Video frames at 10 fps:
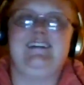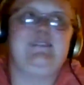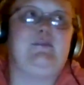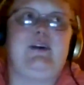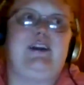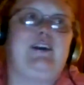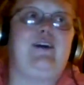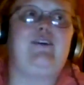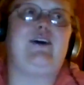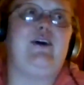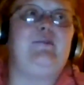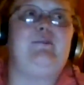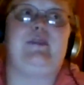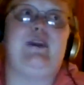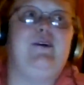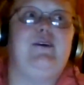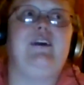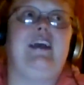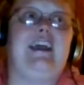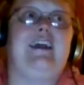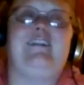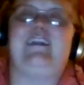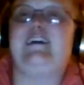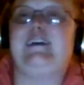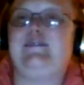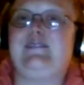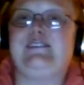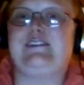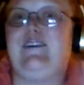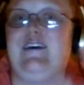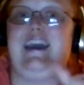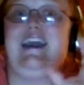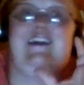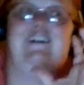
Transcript: Boy, go comb your hair, and then I hear him do is go hair,